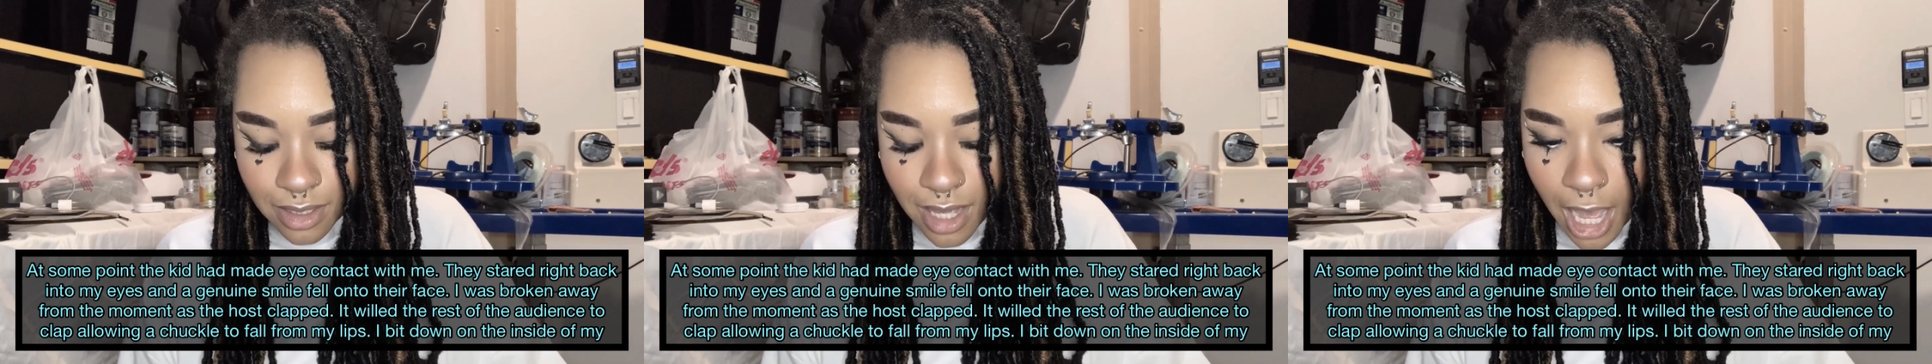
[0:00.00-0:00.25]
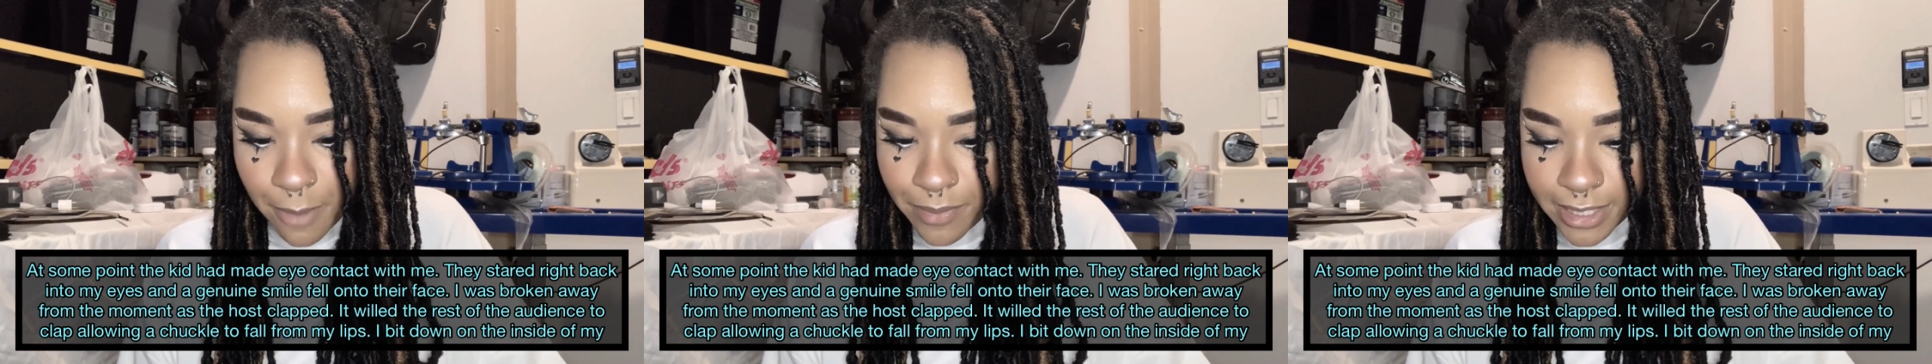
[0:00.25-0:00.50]

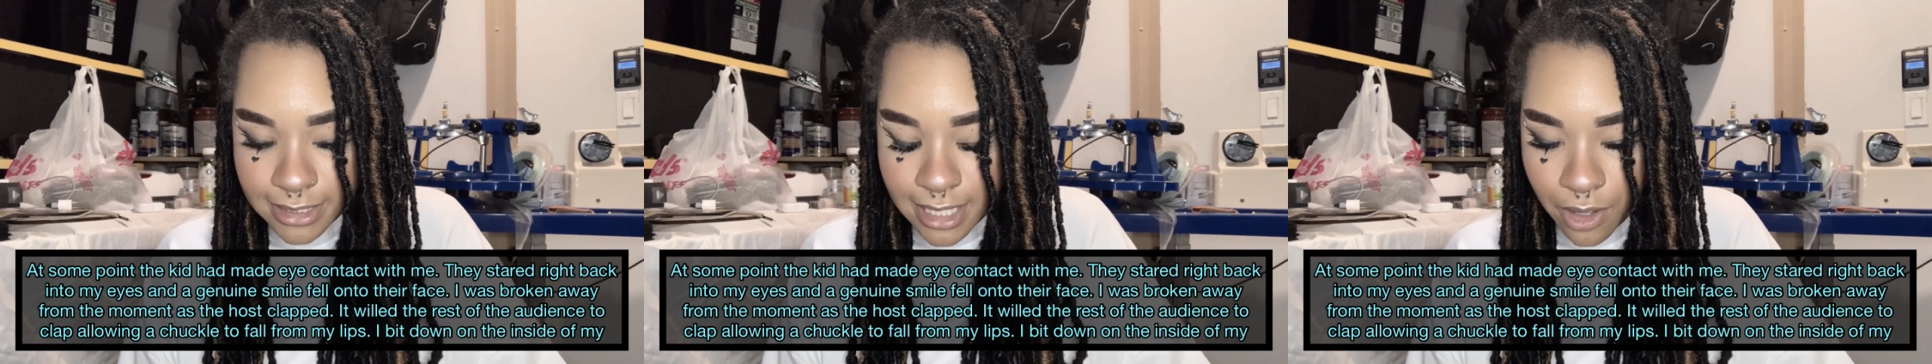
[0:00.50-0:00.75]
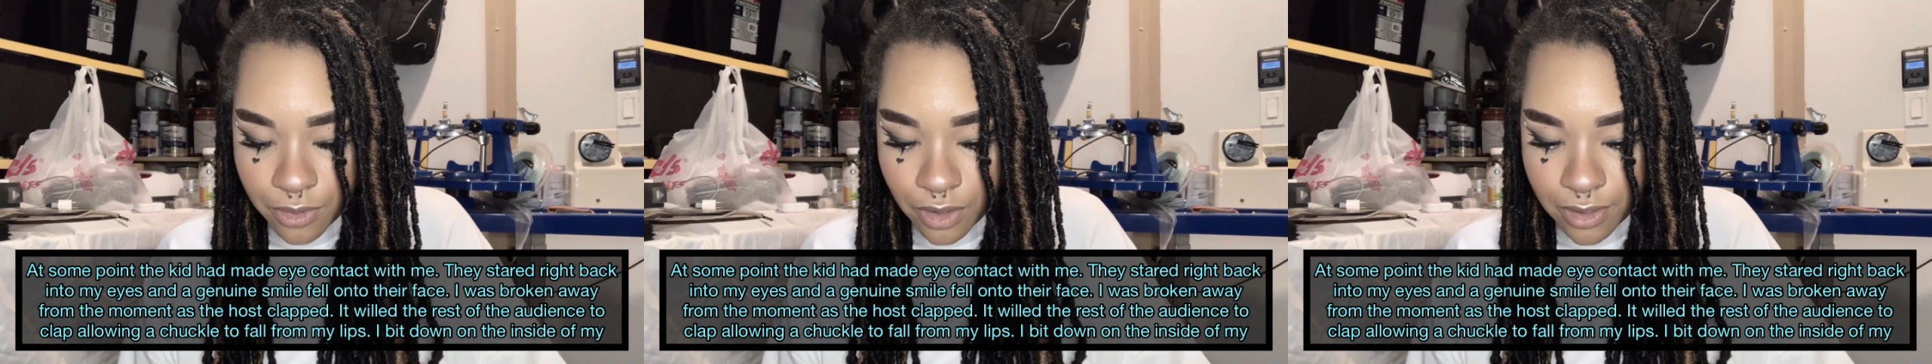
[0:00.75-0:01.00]
I bit
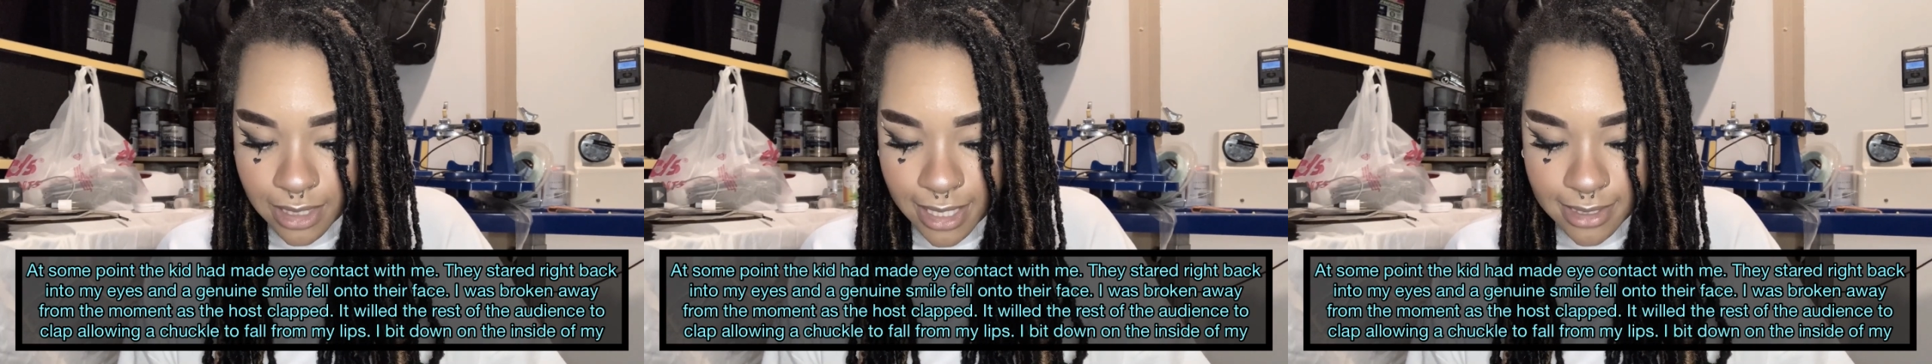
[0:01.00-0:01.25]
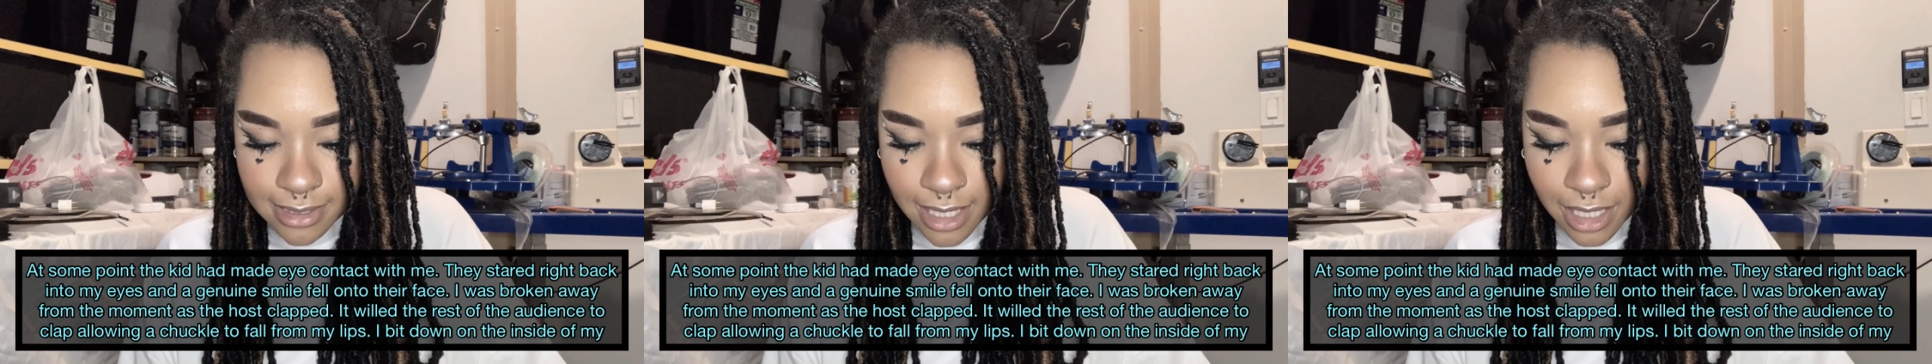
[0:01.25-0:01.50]
down on the
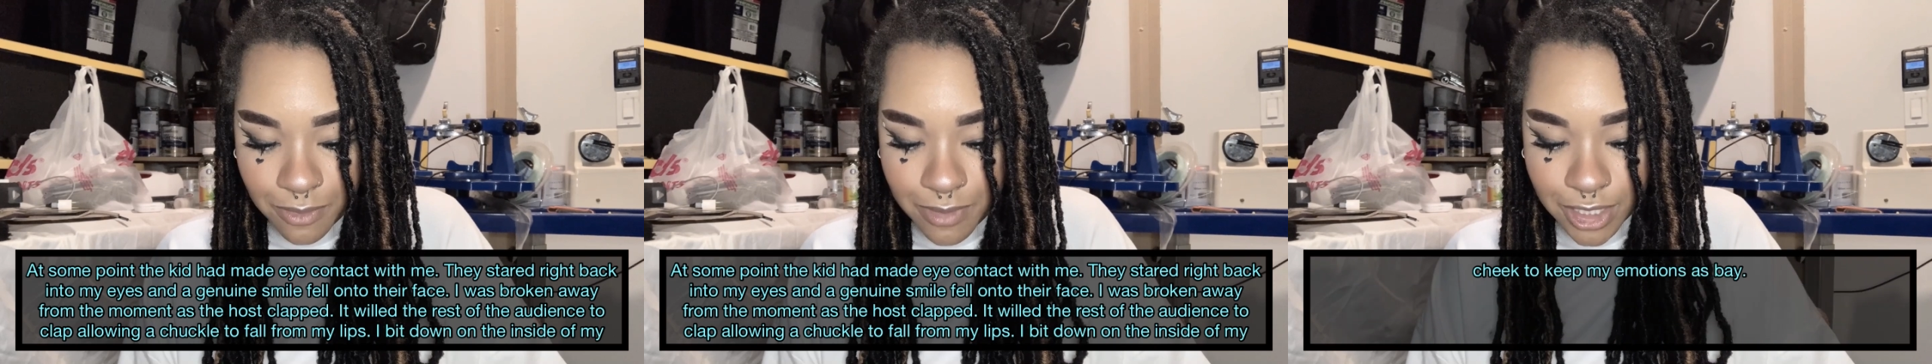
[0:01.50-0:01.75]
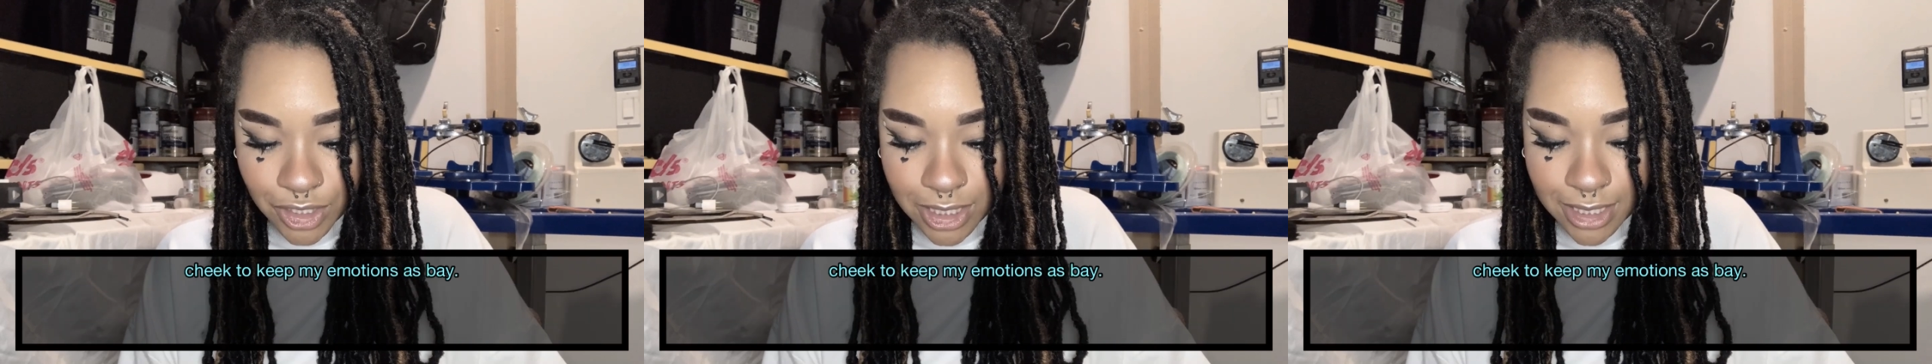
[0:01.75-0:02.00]
inside of my
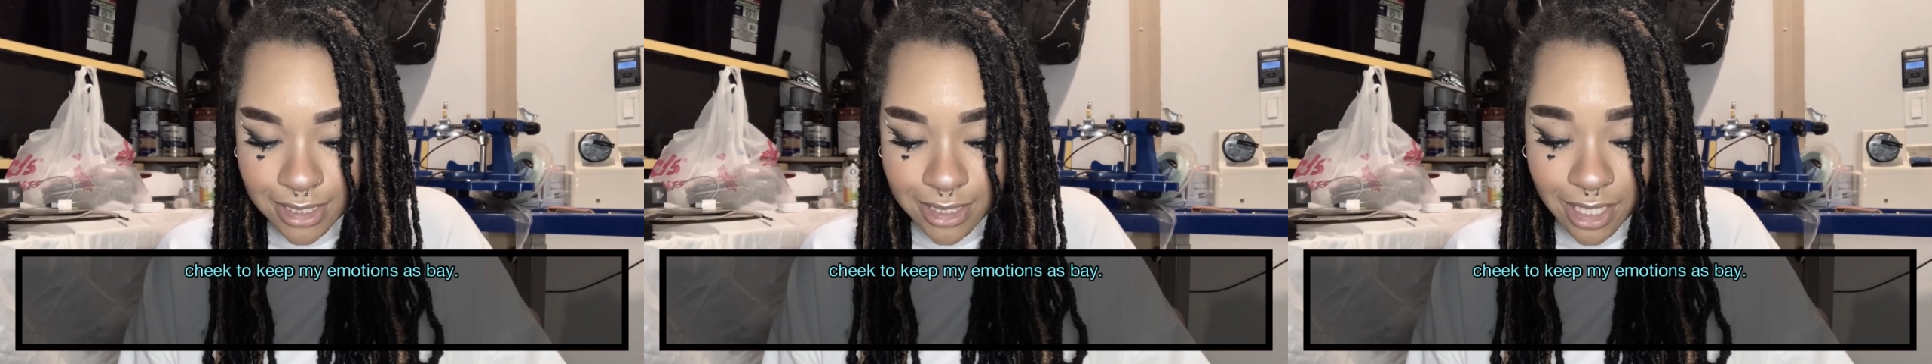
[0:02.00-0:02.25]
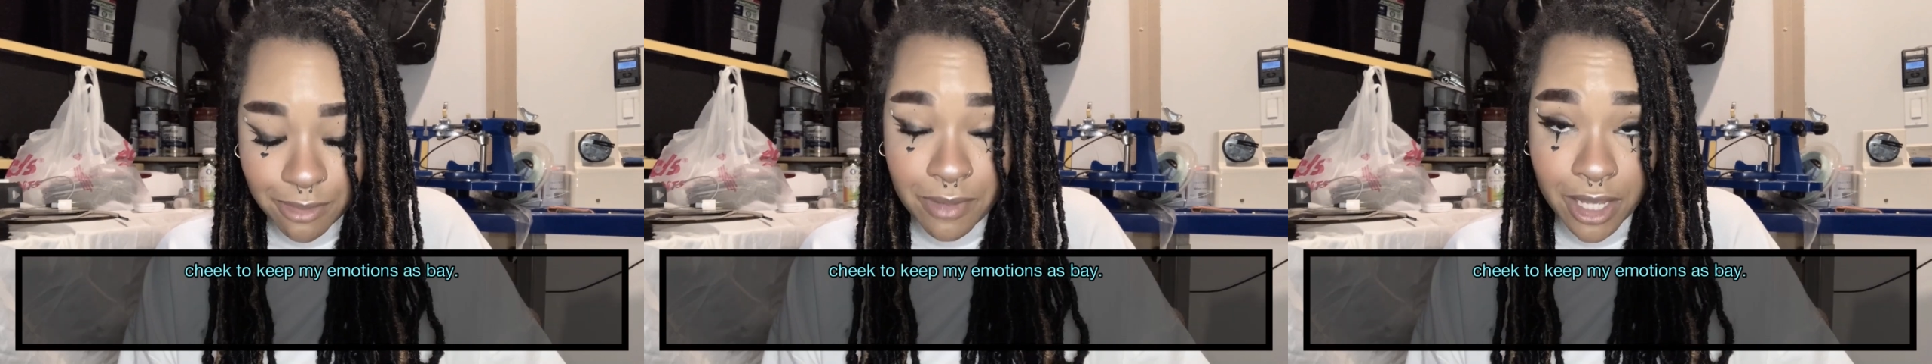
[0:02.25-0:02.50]
cheek to
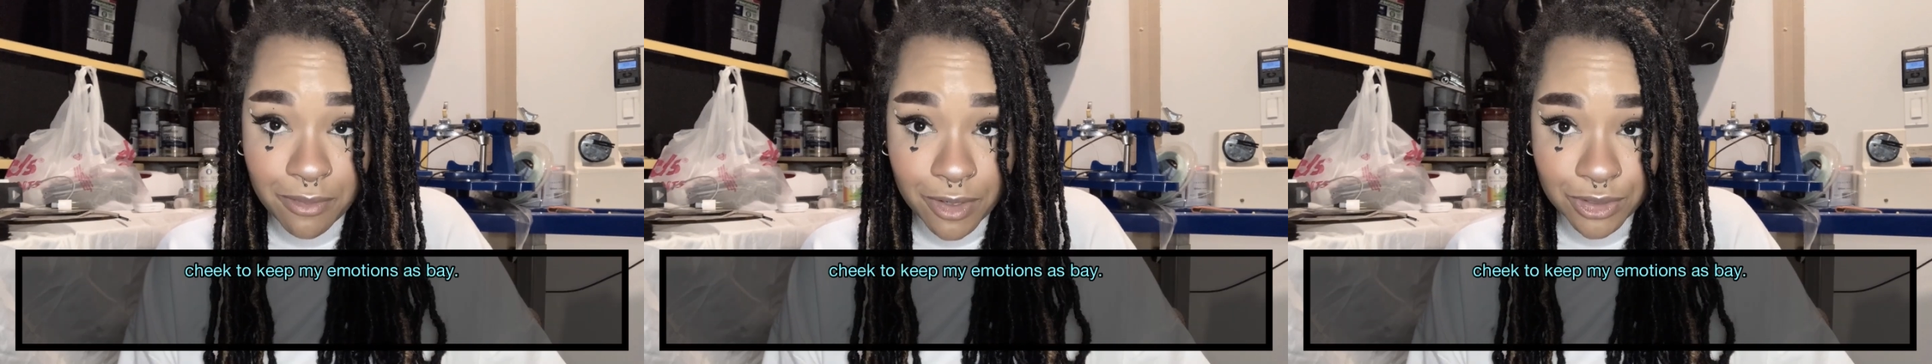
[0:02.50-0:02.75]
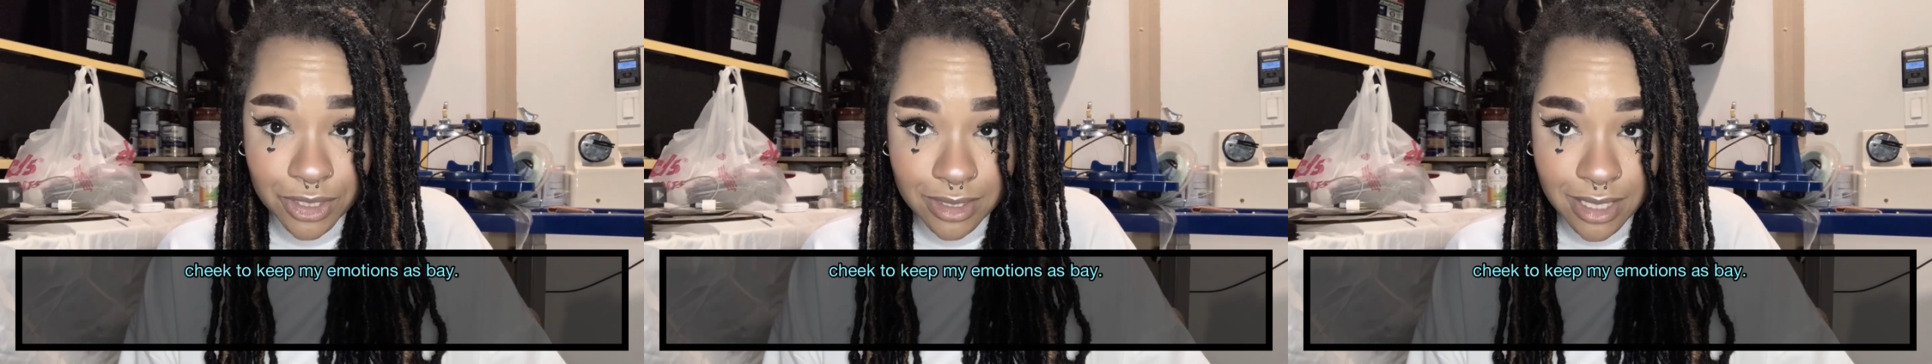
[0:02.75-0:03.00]
keep my
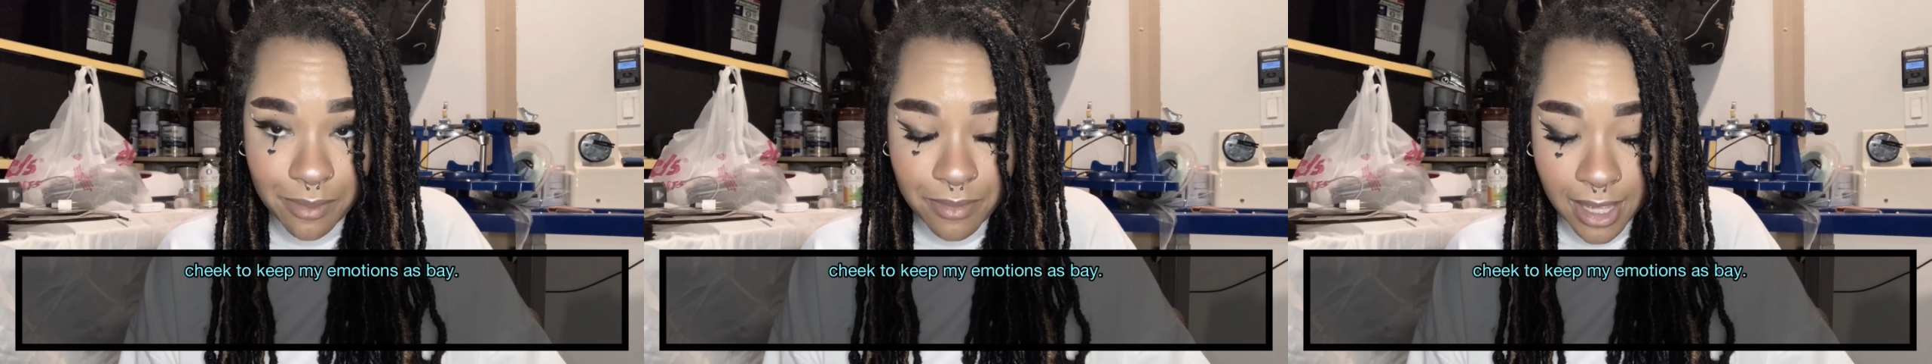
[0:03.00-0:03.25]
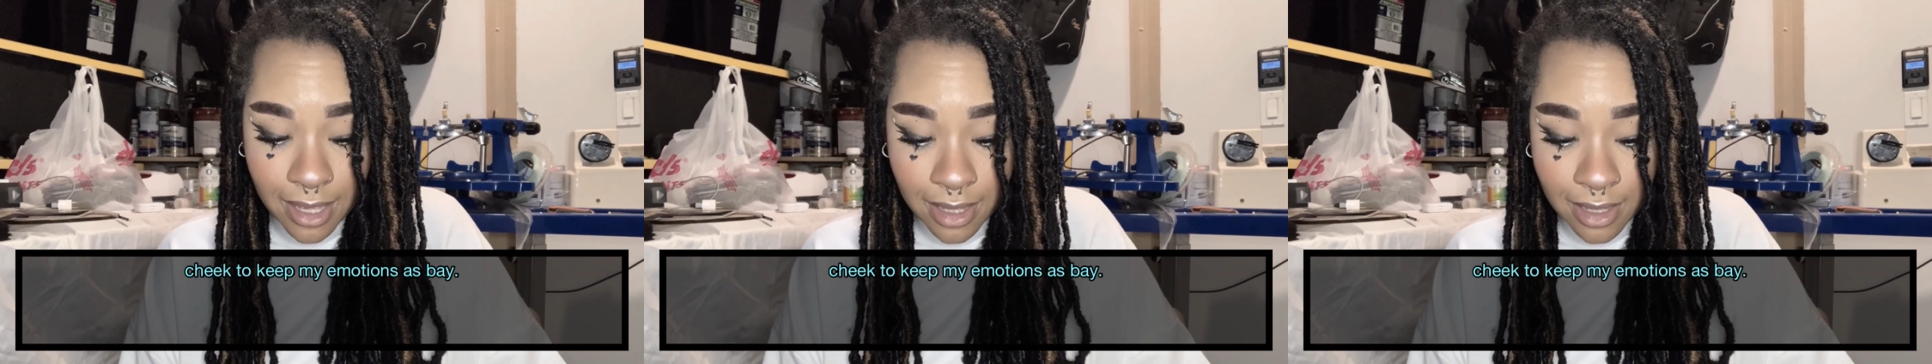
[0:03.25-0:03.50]
emotions at
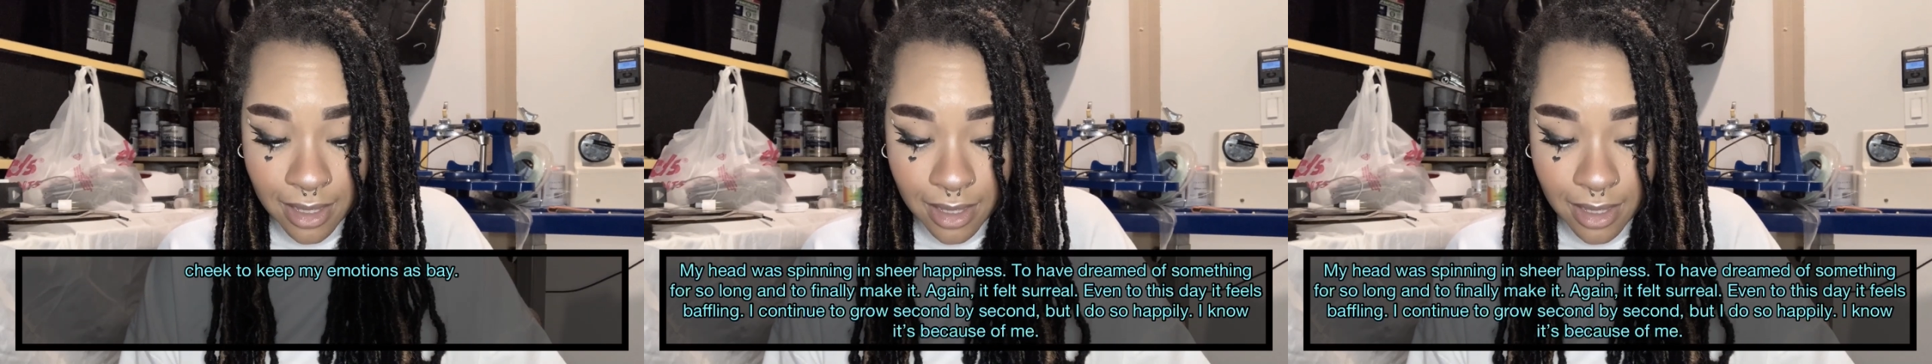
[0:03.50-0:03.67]
bay.